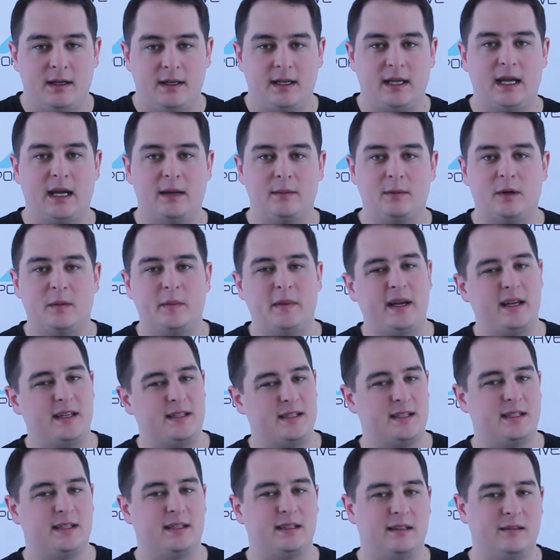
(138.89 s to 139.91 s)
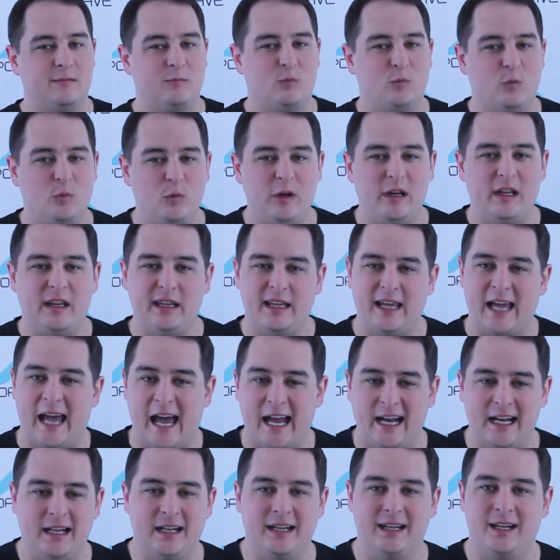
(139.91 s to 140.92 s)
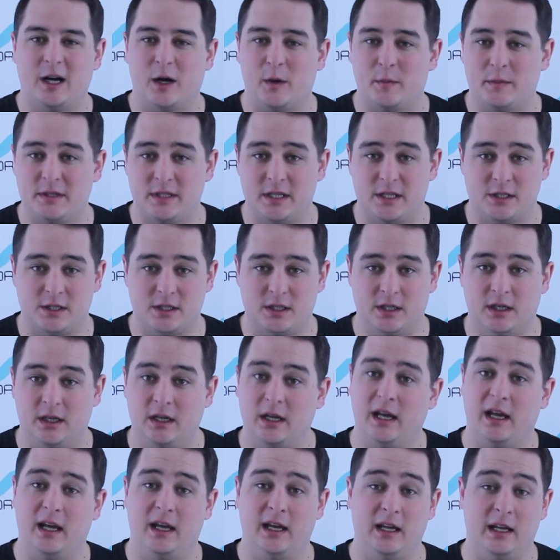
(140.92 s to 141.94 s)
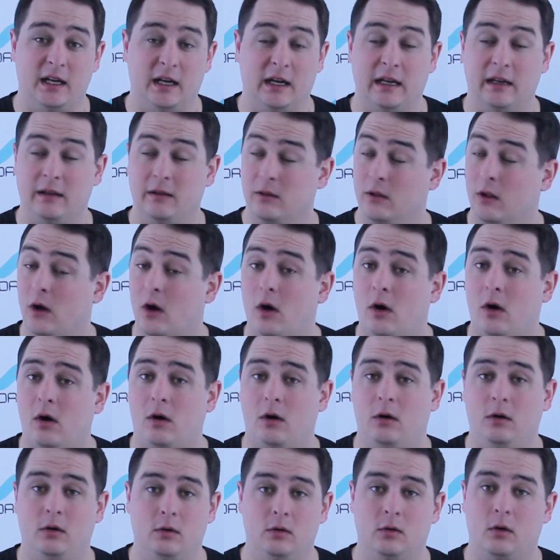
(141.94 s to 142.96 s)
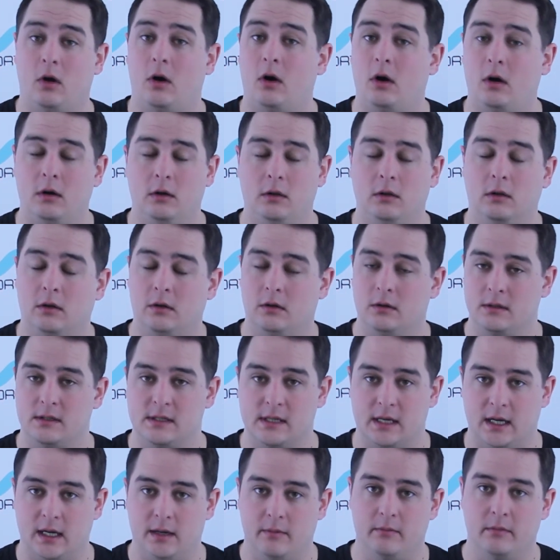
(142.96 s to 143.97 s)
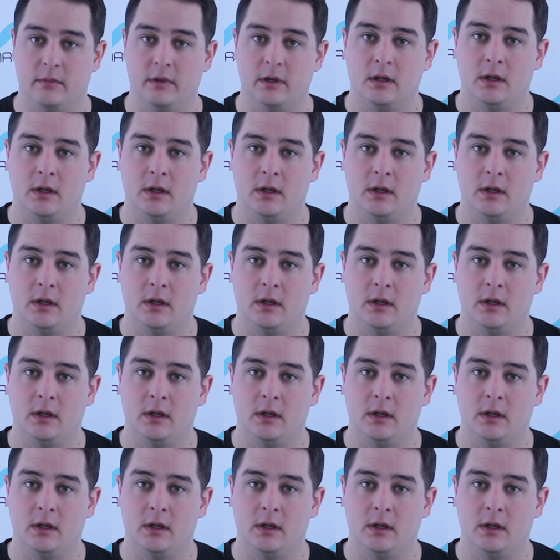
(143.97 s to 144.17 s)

Capcom hasn't really had any competition in a long time.